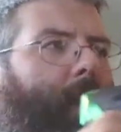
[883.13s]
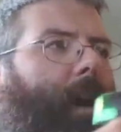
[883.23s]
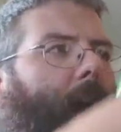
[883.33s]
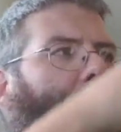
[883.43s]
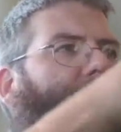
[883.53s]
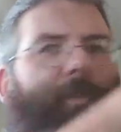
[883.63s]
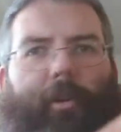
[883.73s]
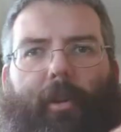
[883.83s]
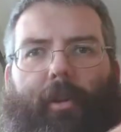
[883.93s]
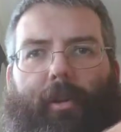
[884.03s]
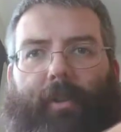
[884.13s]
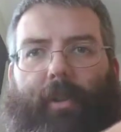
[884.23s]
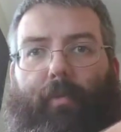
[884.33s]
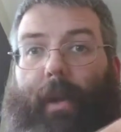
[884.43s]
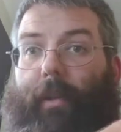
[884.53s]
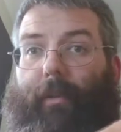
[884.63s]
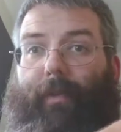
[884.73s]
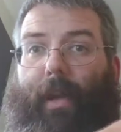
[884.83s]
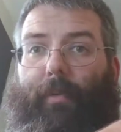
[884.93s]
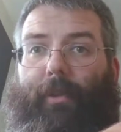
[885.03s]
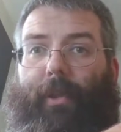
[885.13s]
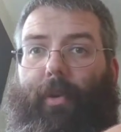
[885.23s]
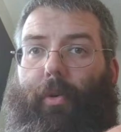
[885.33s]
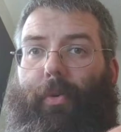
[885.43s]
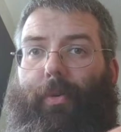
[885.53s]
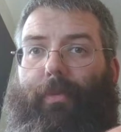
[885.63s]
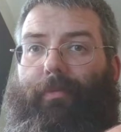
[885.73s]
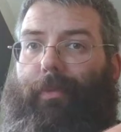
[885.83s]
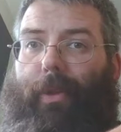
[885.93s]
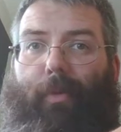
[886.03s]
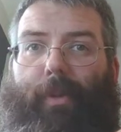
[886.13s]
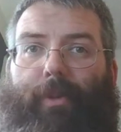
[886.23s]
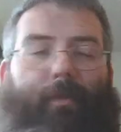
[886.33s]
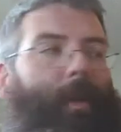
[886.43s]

I prefer the looks of the regular Vanquish, the original